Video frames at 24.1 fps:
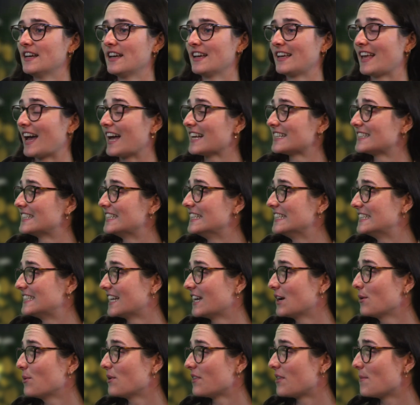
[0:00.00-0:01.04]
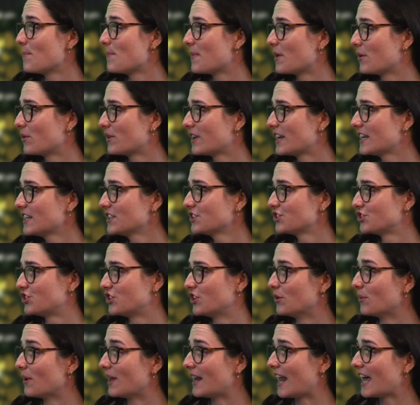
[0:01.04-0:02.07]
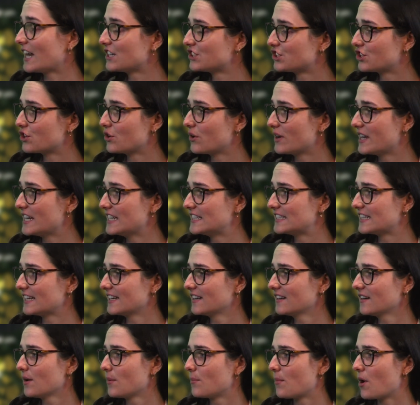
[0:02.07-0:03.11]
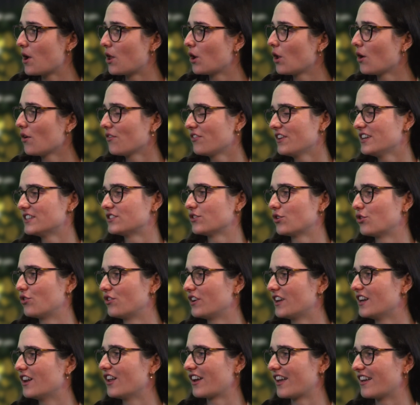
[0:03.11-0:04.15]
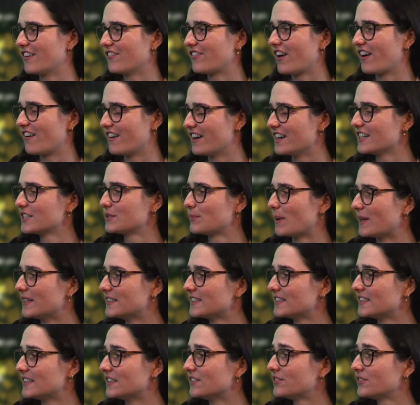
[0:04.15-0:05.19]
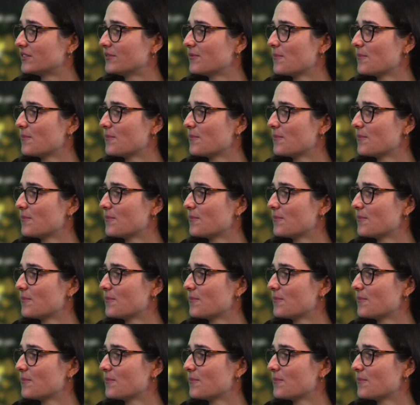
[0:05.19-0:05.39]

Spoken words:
gas heating within buildings to electrical heating, but a lot of these are already looking very expensive.